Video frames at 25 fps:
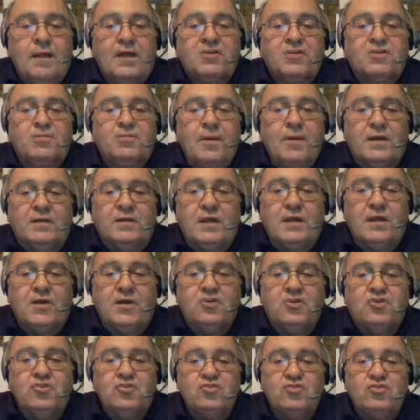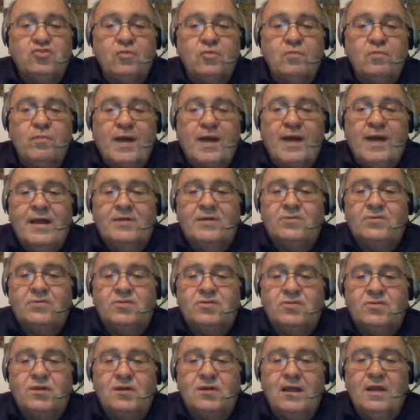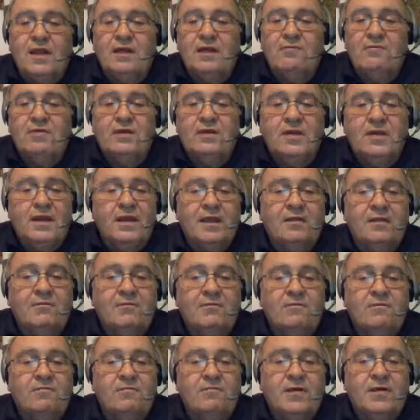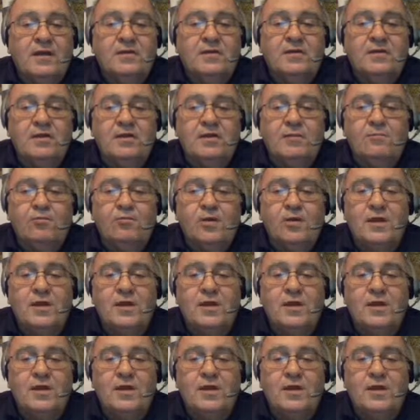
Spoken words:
Expectations or biases can have a negative effect on the